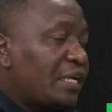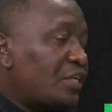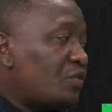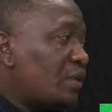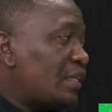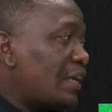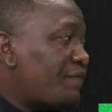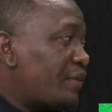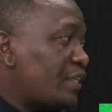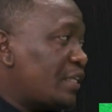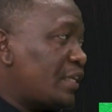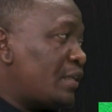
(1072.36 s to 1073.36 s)
to what I've
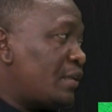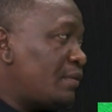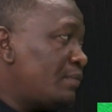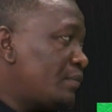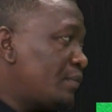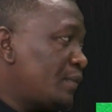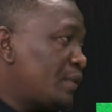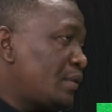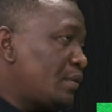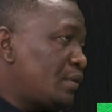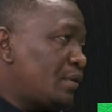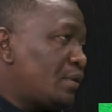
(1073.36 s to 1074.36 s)
written
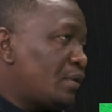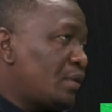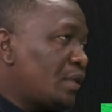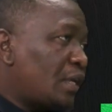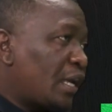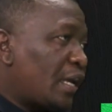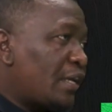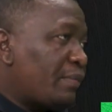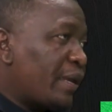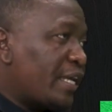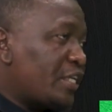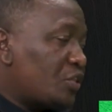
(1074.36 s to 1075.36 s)
in
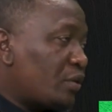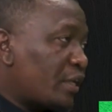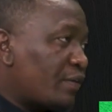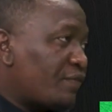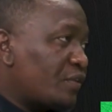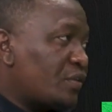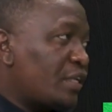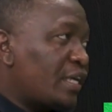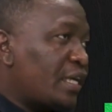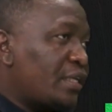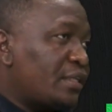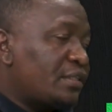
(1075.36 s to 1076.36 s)
my editorial for today,
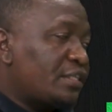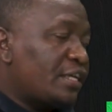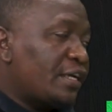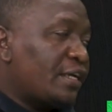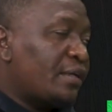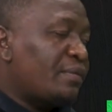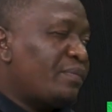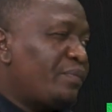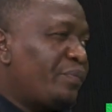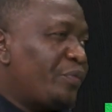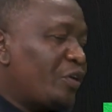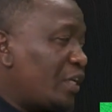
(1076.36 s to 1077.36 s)
and it's
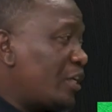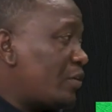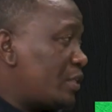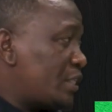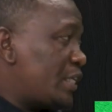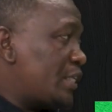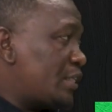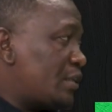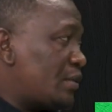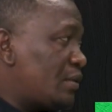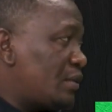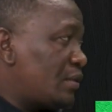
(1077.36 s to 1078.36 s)
purely
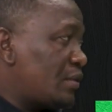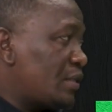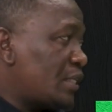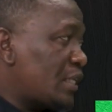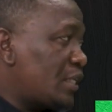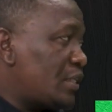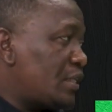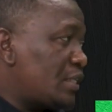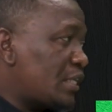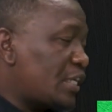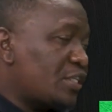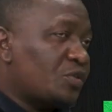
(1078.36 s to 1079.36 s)
coincidental because I didn't
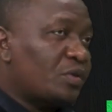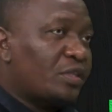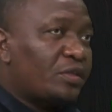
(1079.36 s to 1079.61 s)
discuss this with you